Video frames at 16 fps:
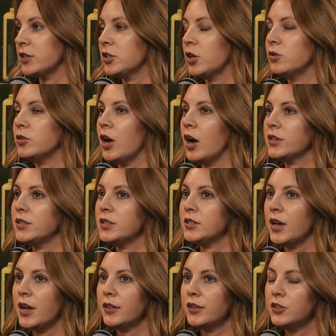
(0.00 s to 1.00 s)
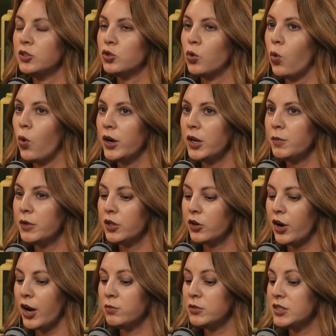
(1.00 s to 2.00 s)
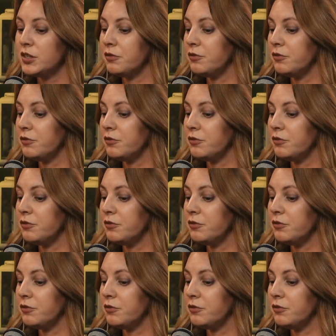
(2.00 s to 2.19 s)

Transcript: So doxycycline 20 milligrams to